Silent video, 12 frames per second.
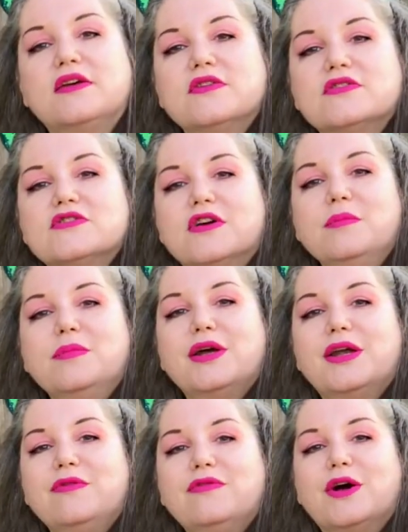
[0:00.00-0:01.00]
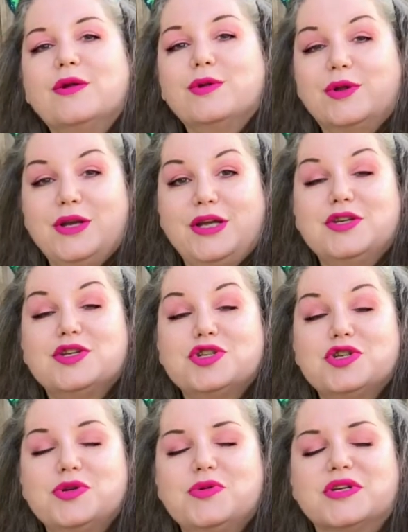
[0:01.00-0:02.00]
somebody felt the need to
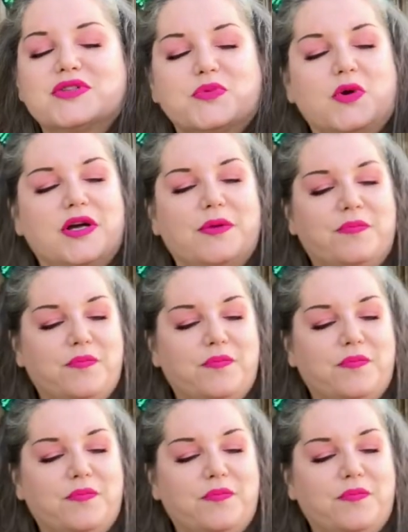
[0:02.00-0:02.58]
chew this one.